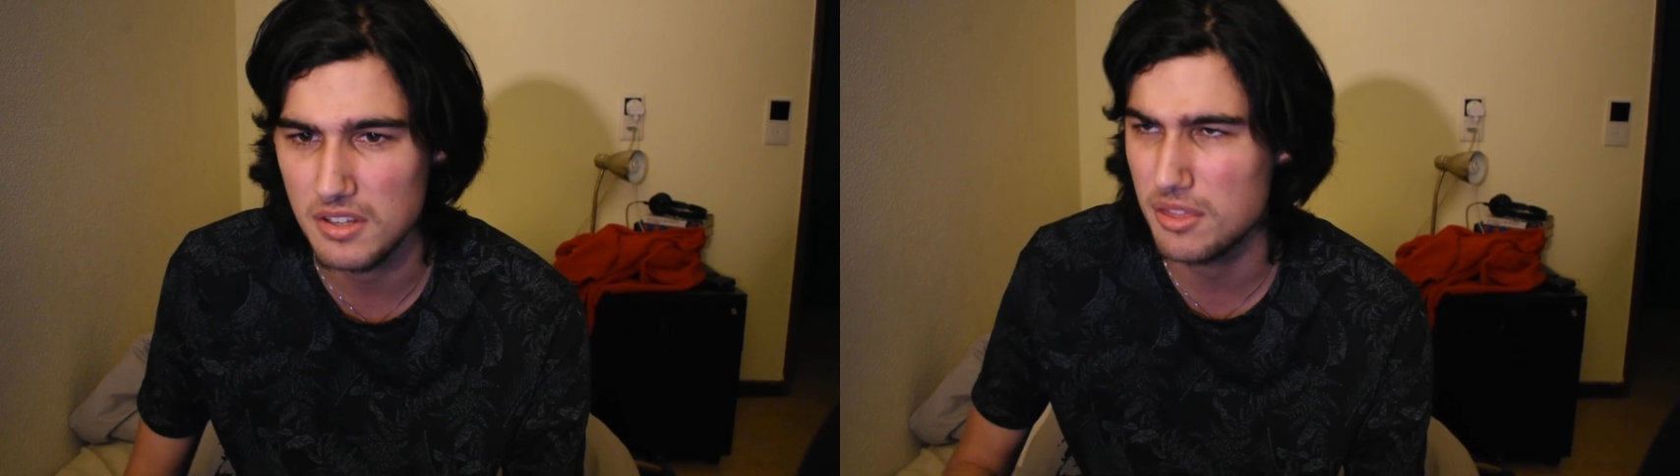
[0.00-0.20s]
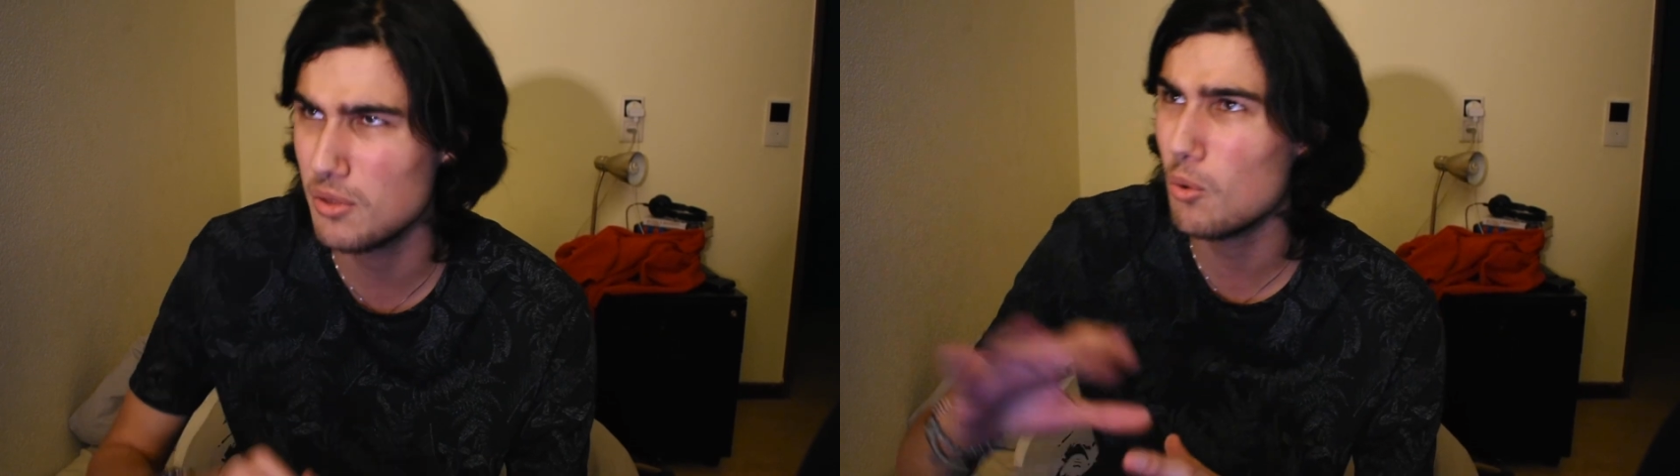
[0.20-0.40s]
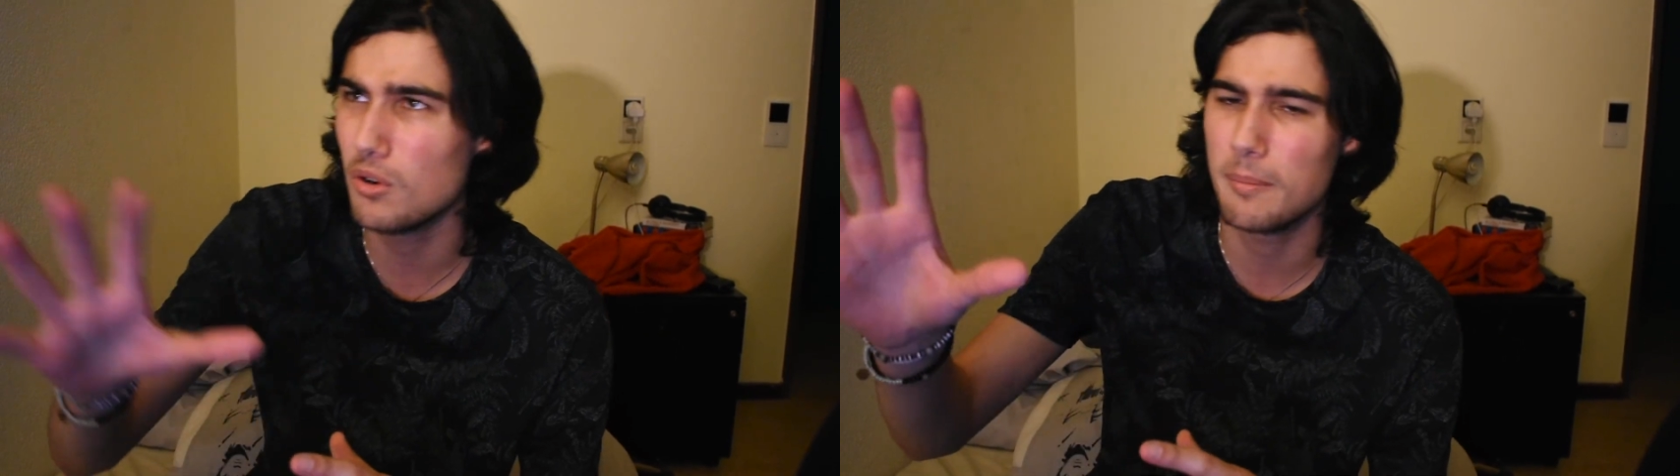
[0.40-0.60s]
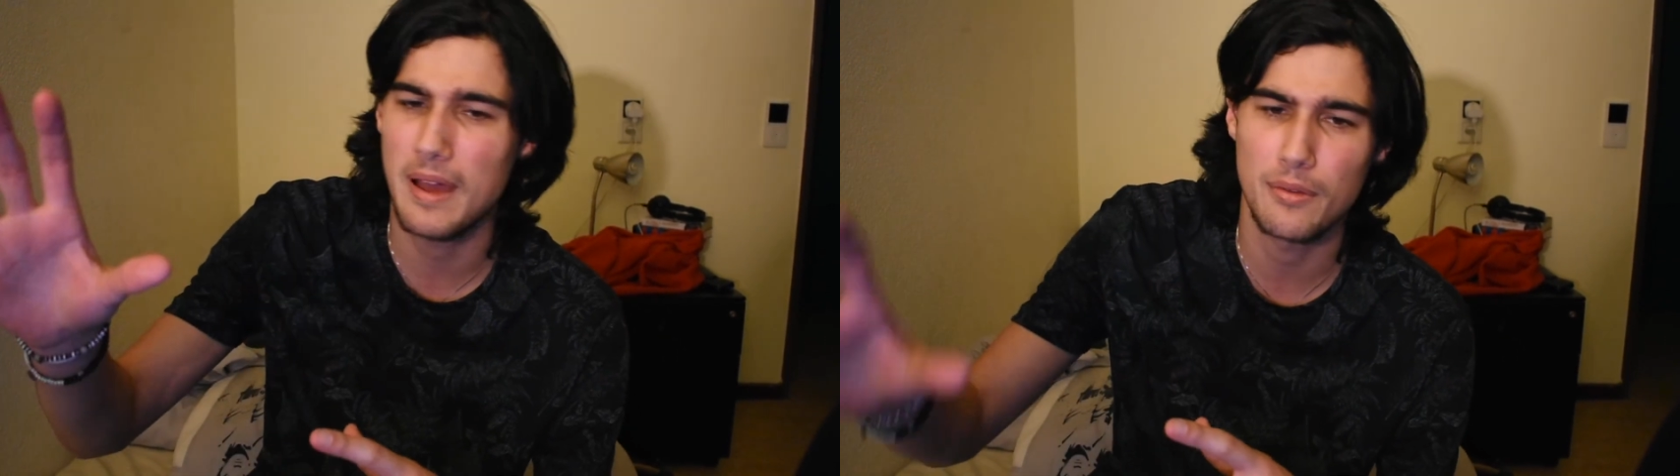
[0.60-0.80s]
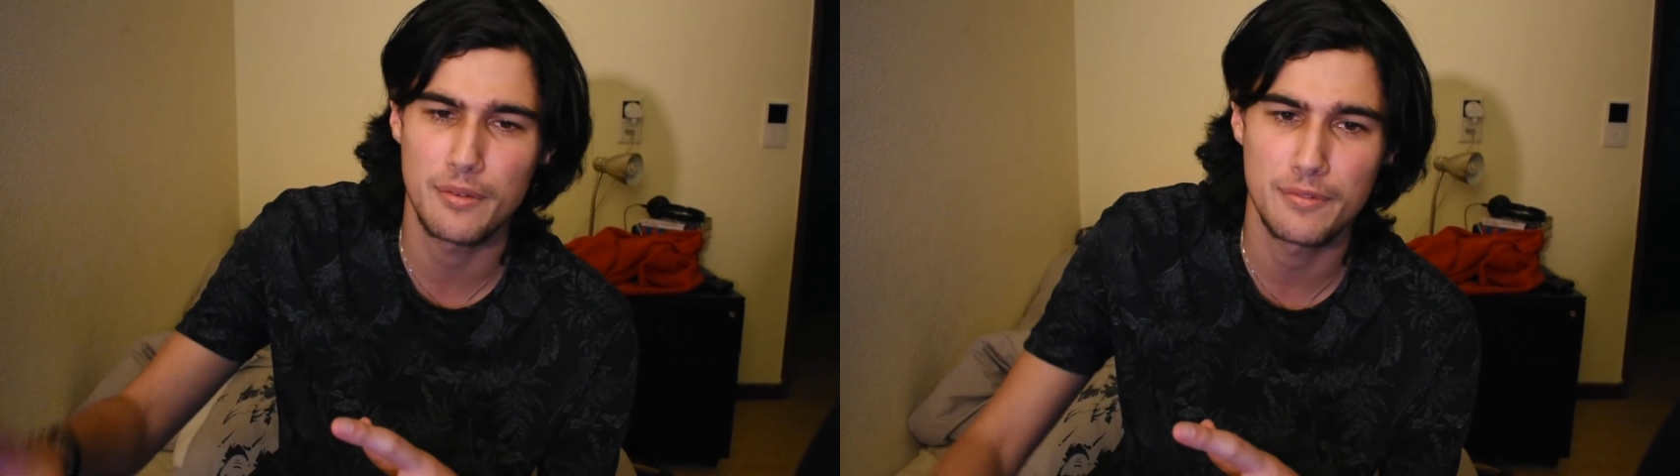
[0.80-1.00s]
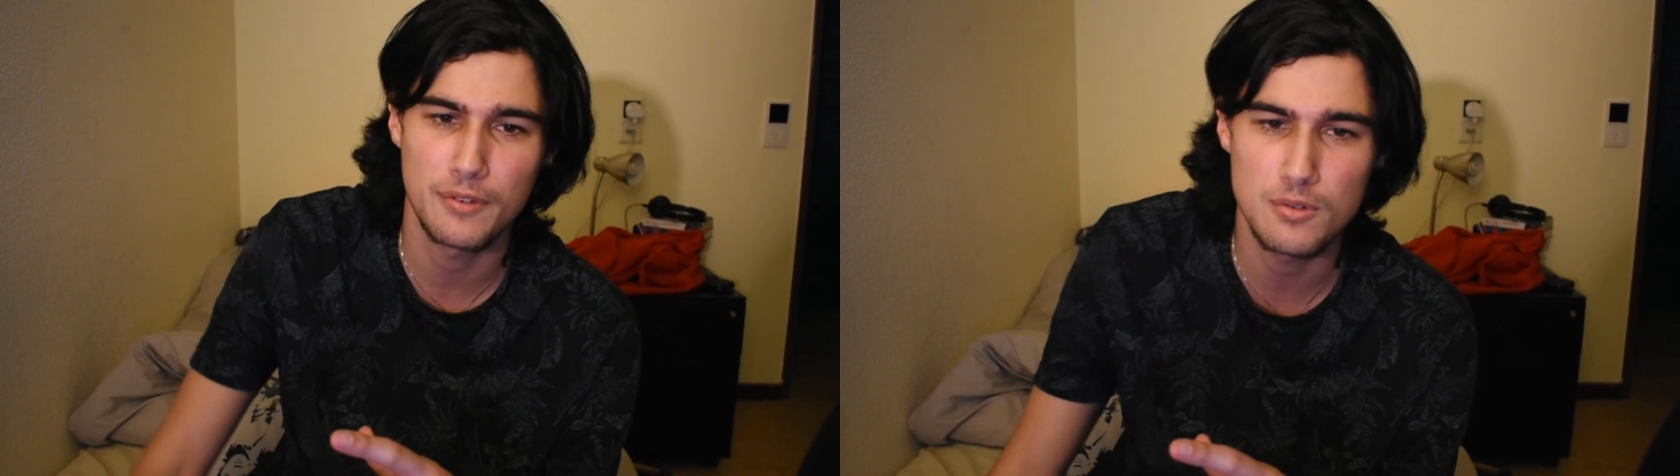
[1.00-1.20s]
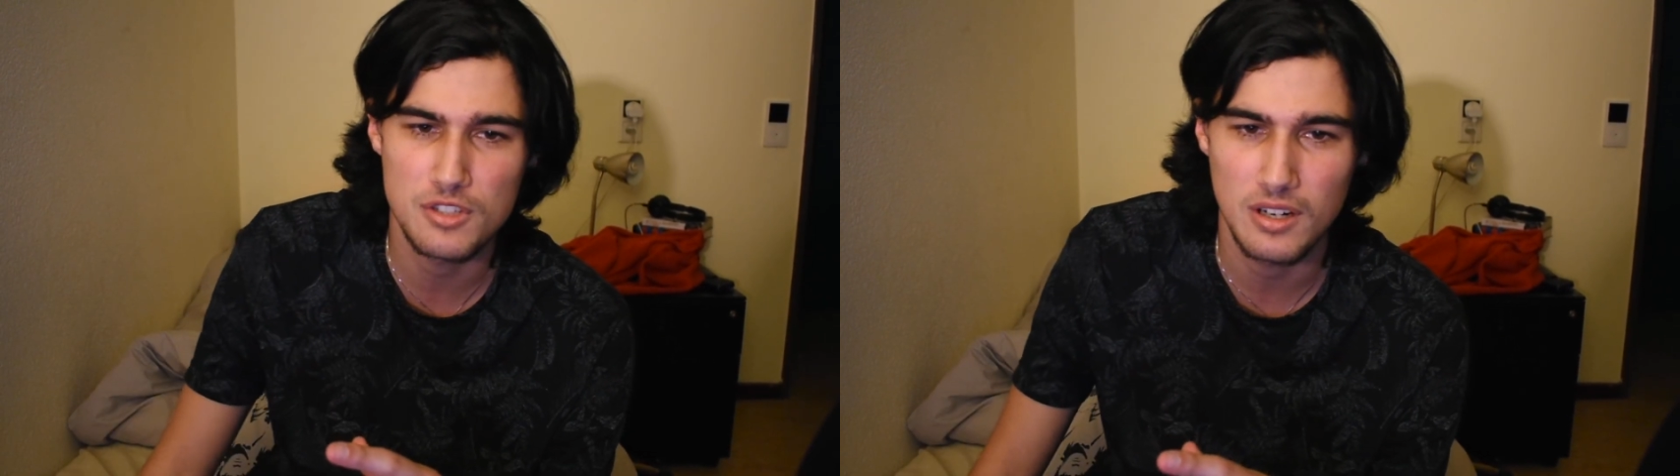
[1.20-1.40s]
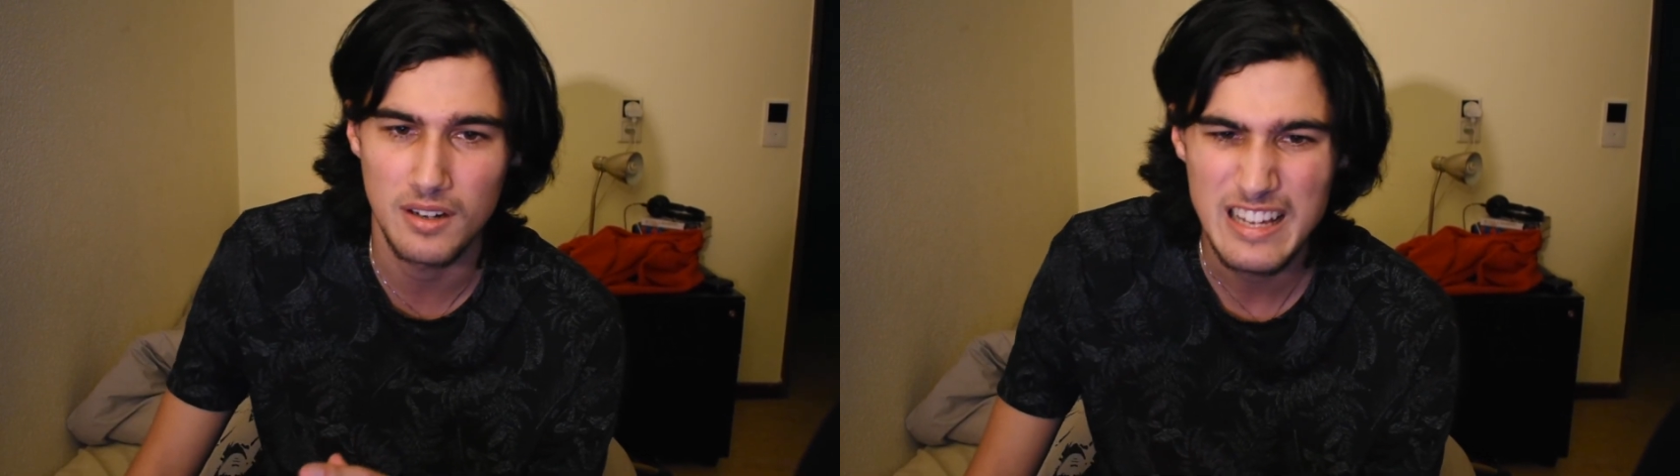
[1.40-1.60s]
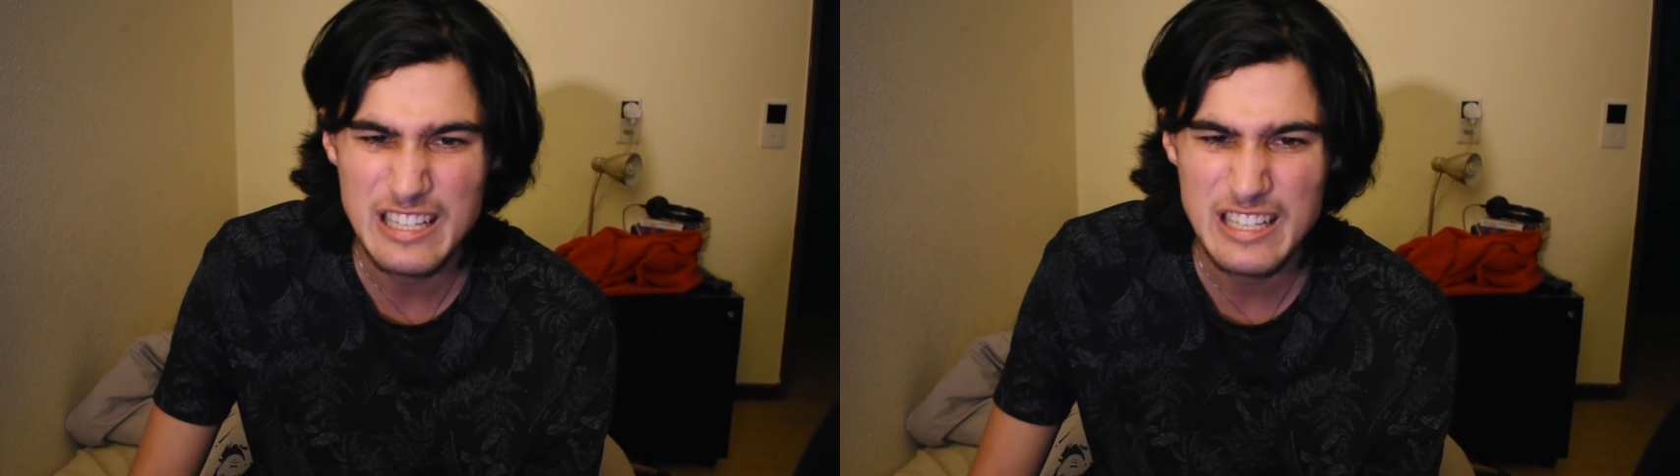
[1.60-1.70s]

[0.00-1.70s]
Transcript: a thought about the future,